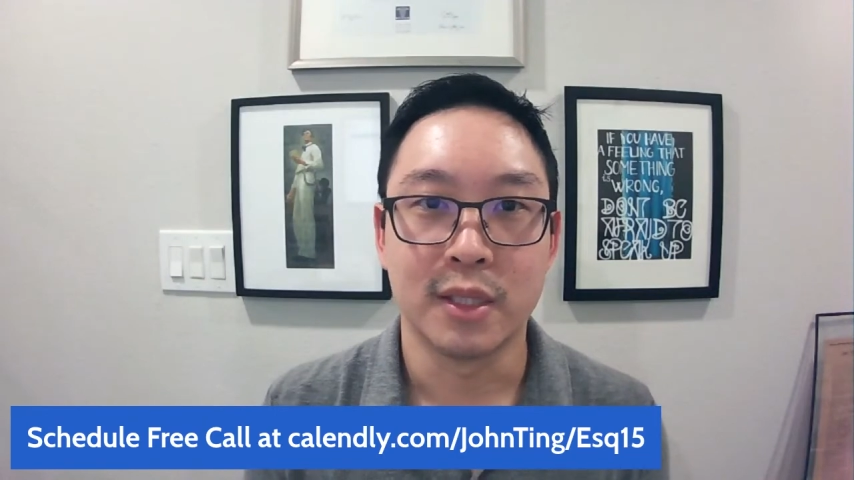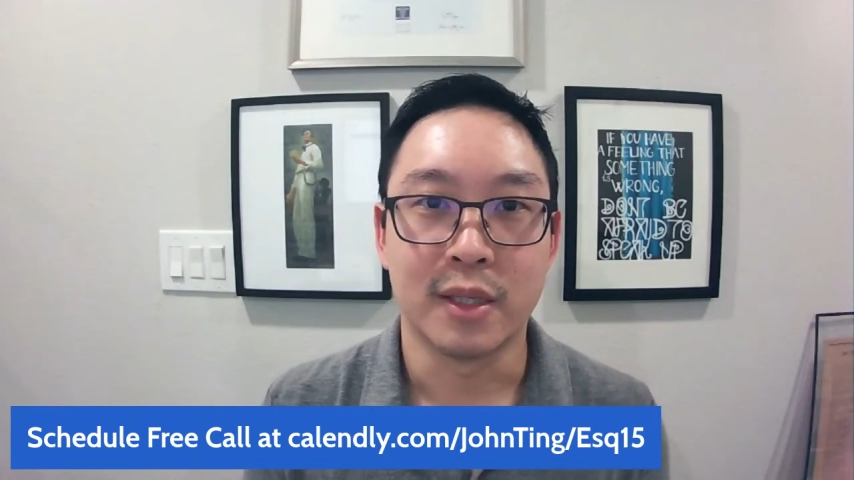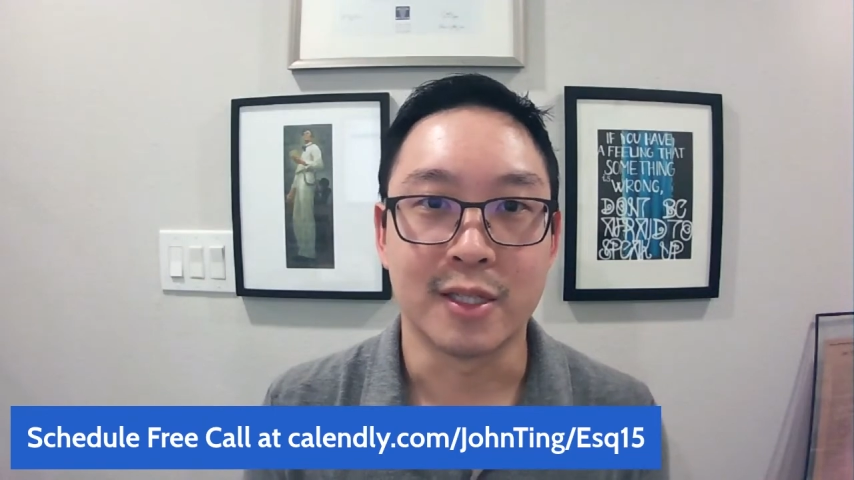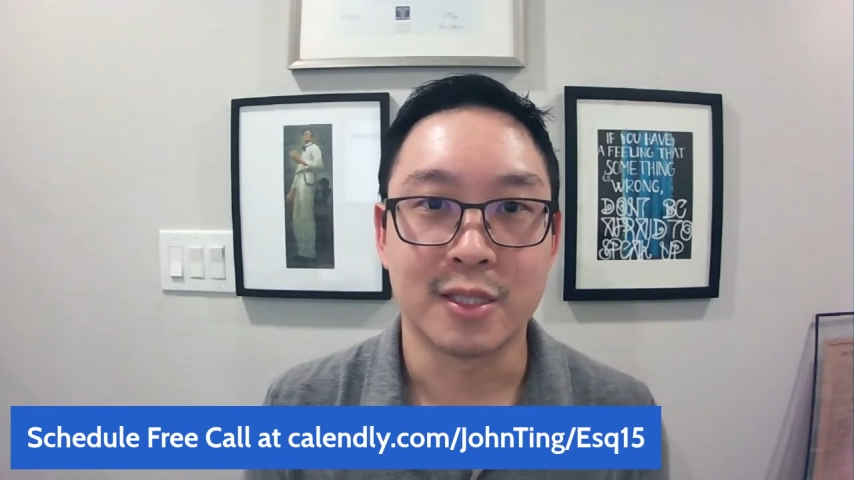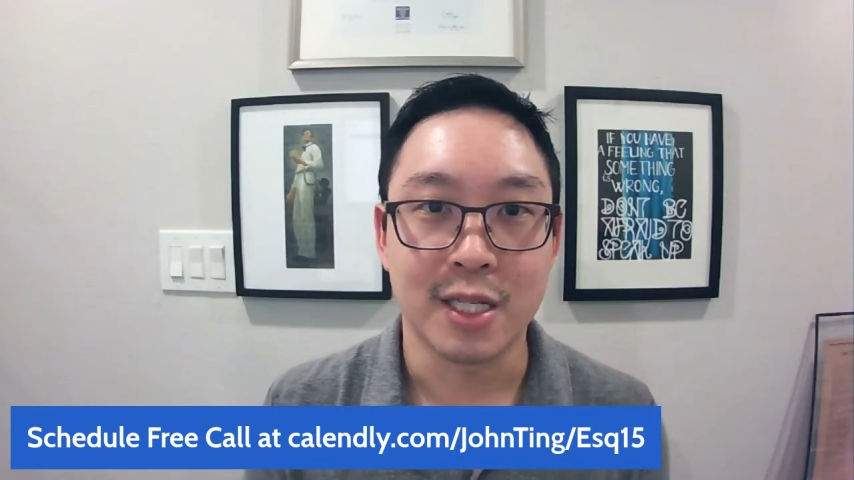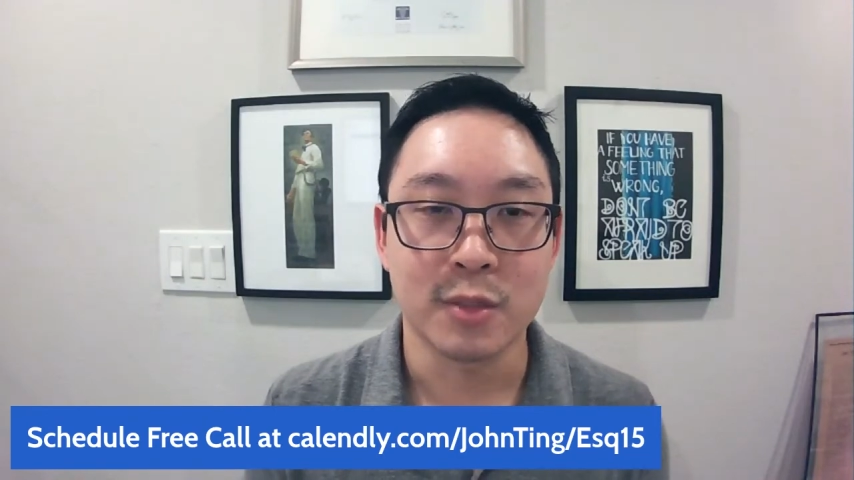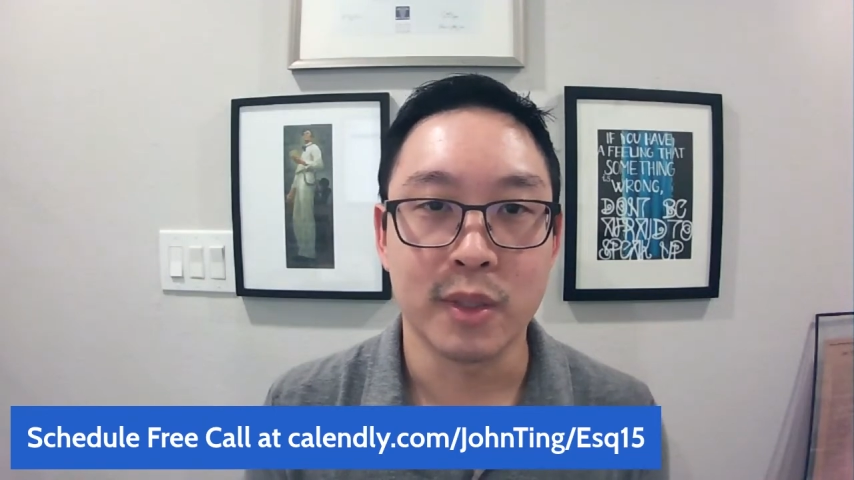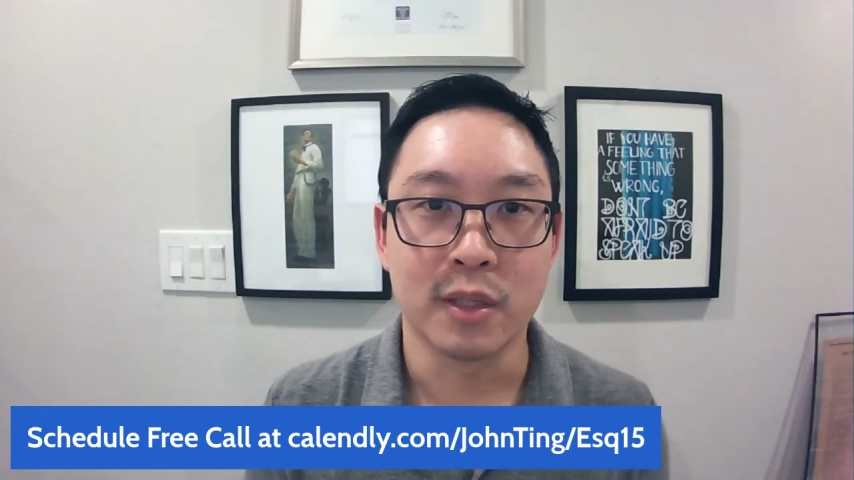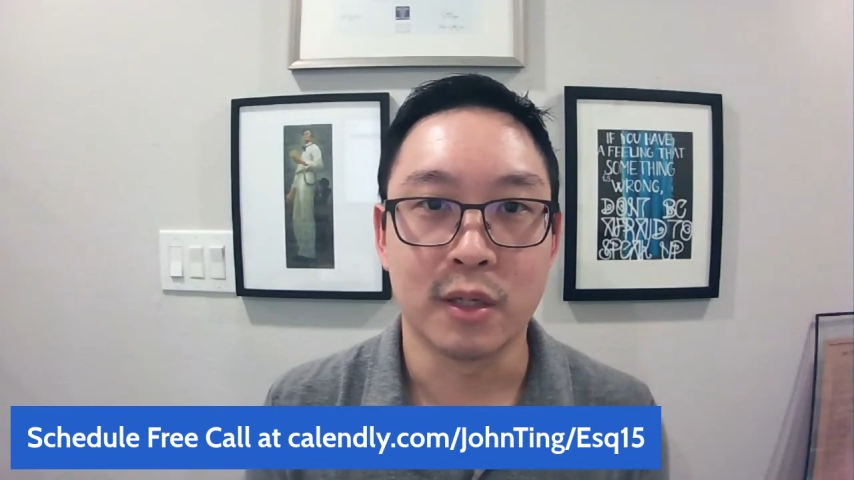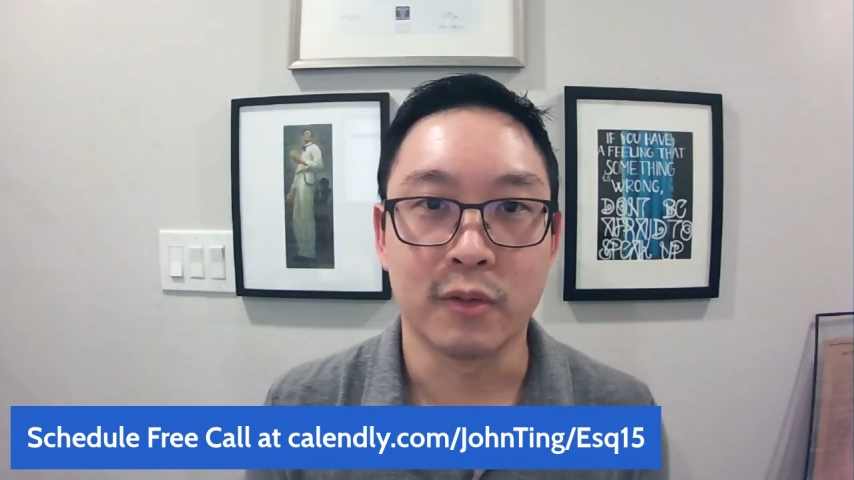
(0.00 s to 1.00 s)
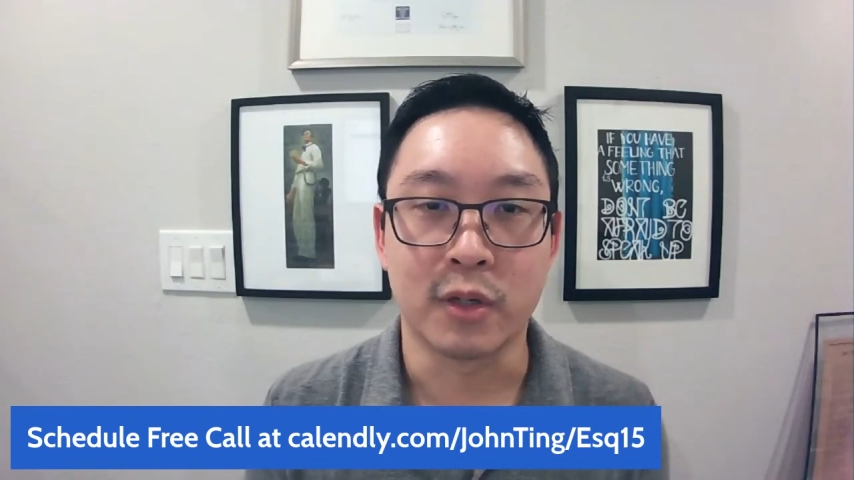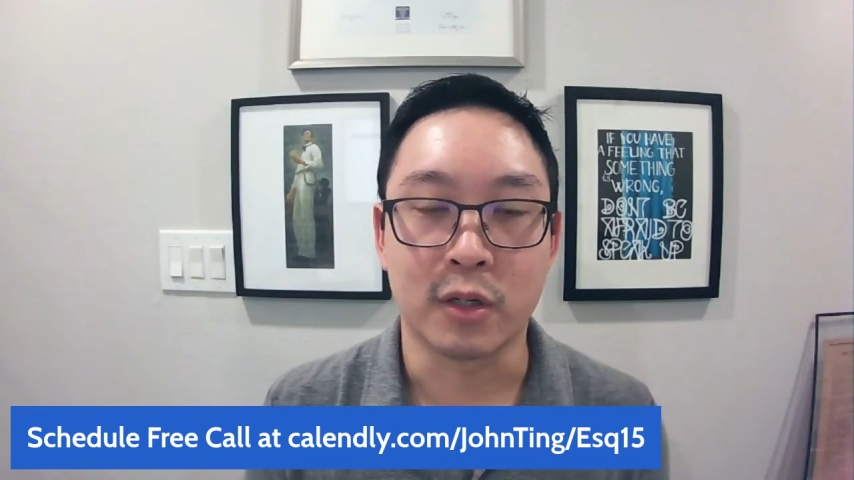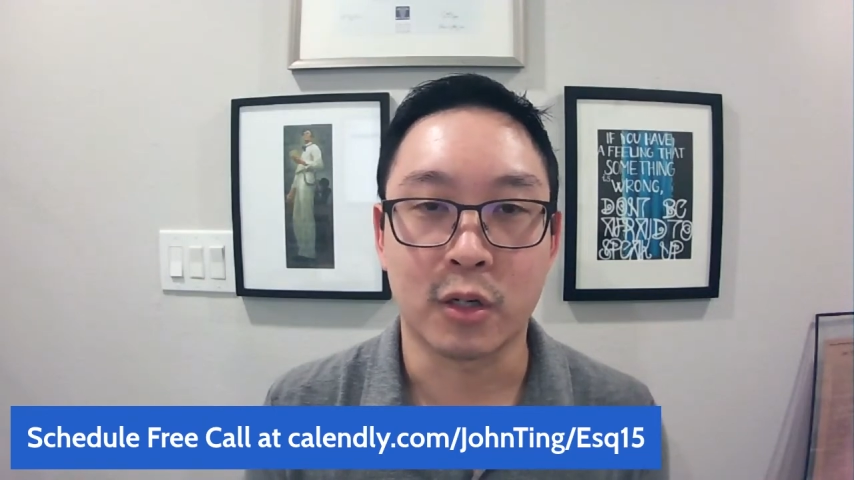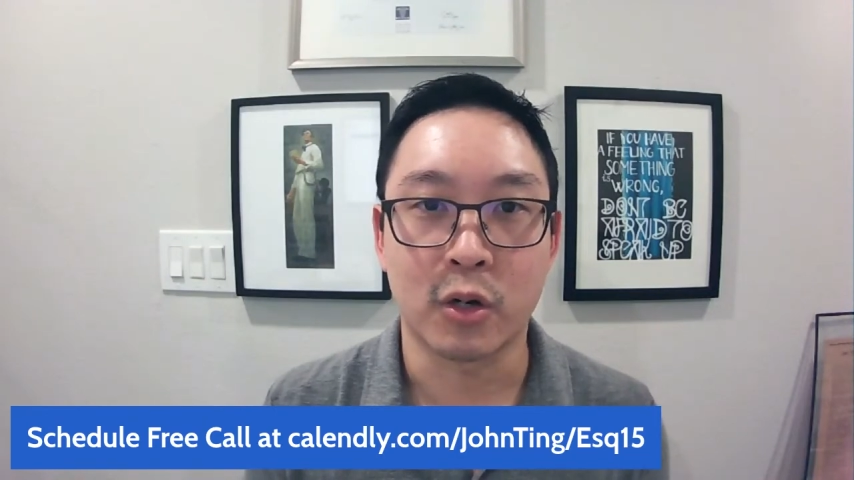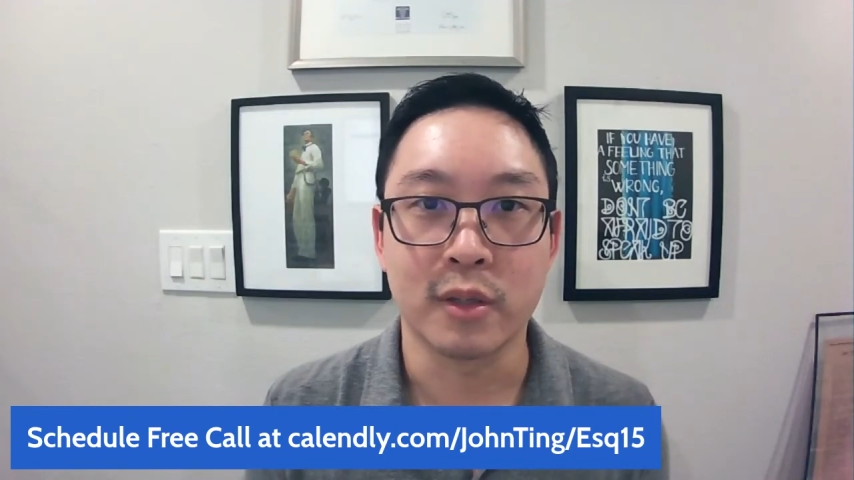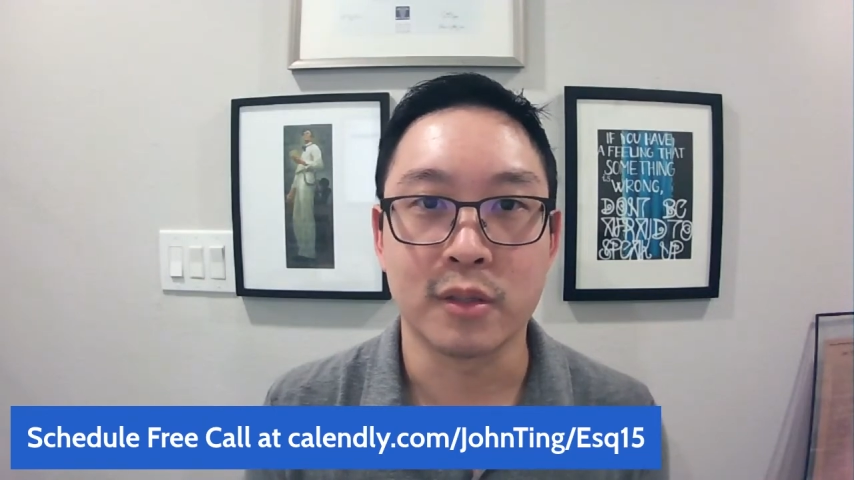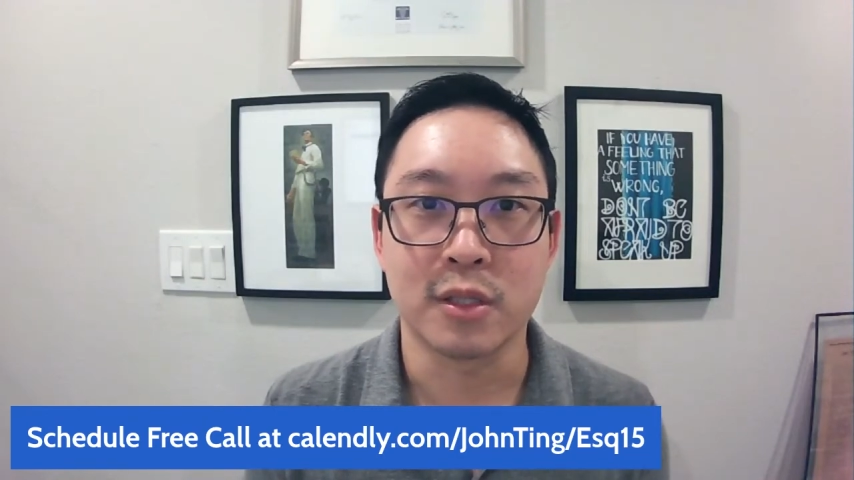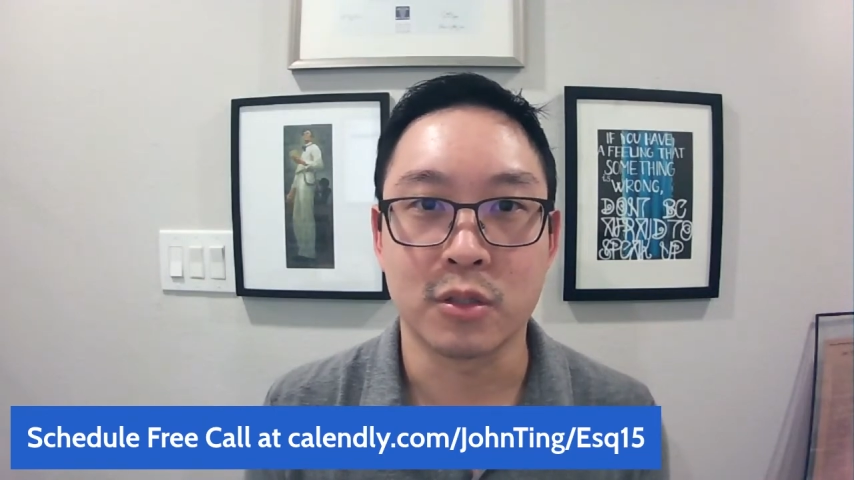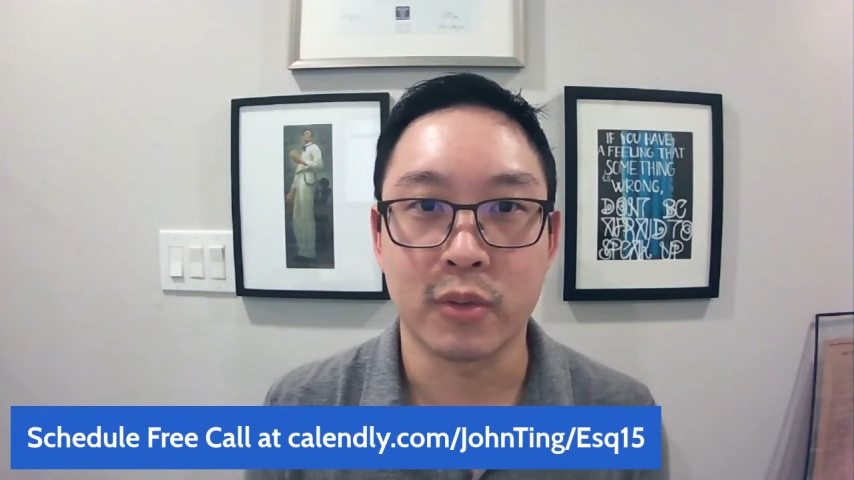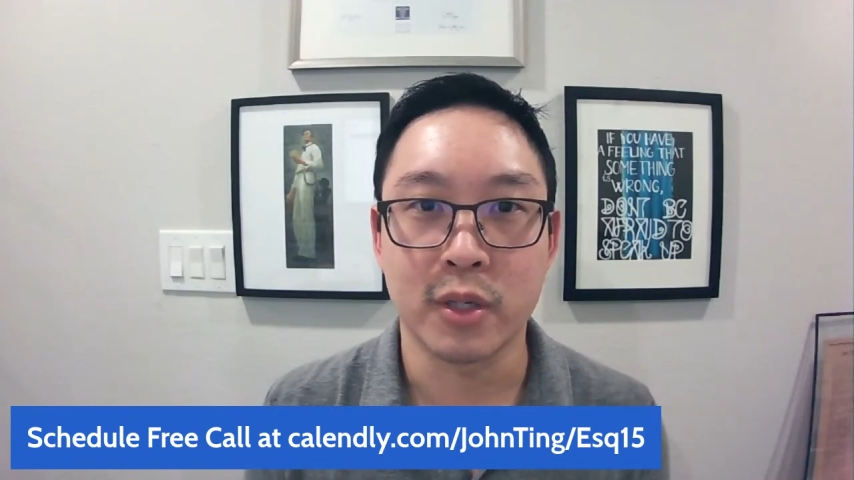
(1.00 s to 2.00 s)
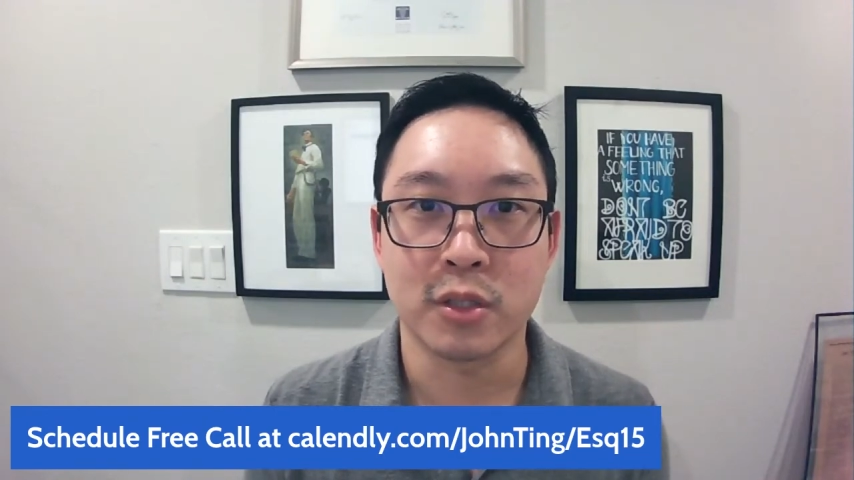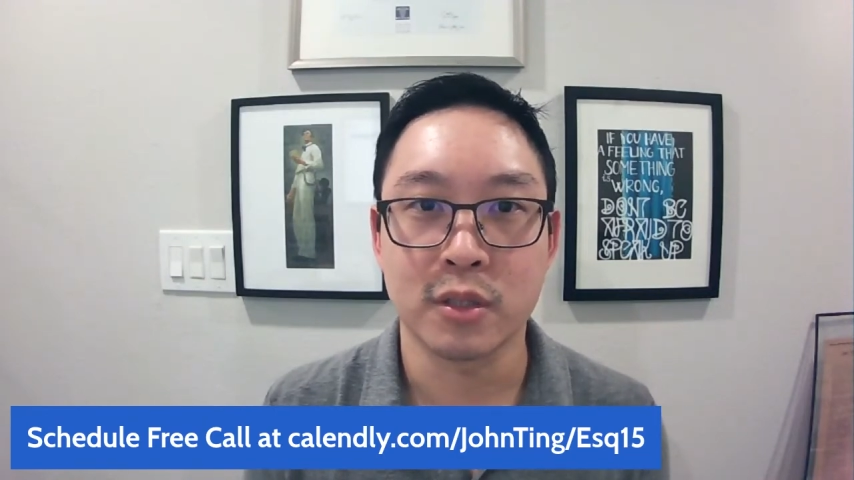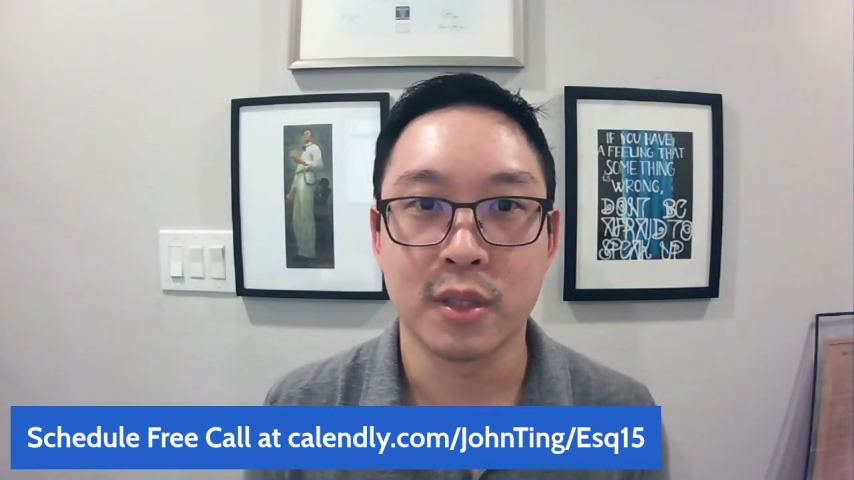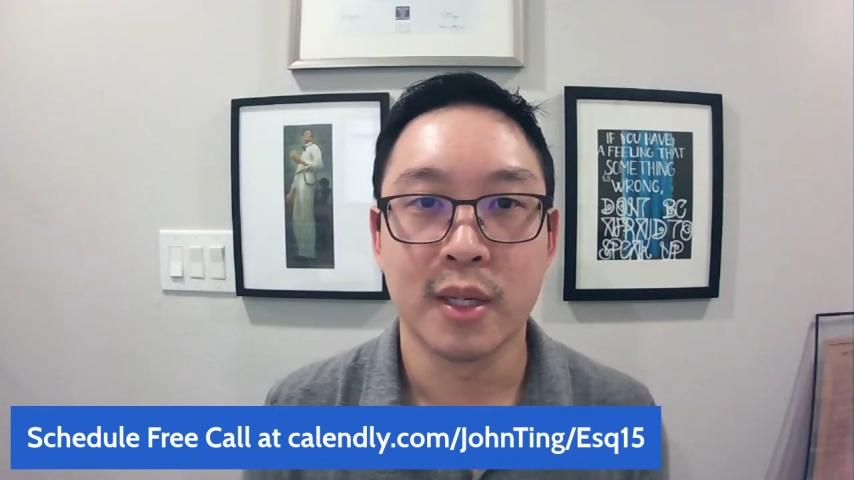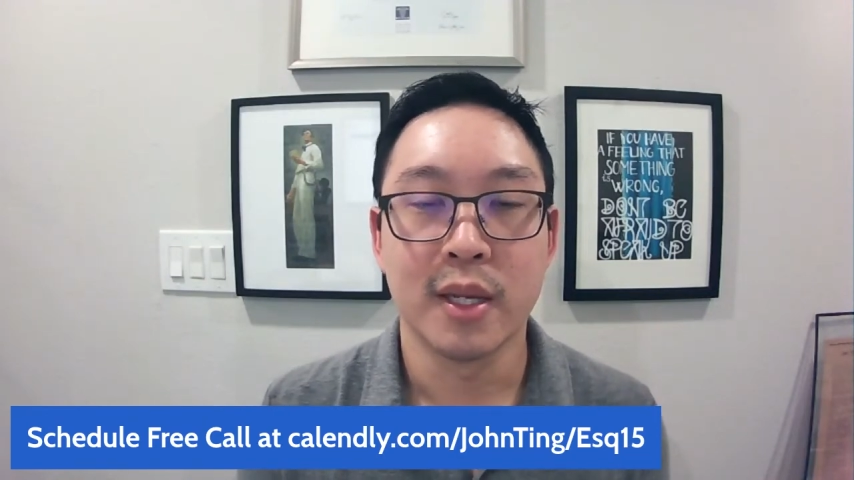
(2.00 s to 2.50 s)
assessment of your current situation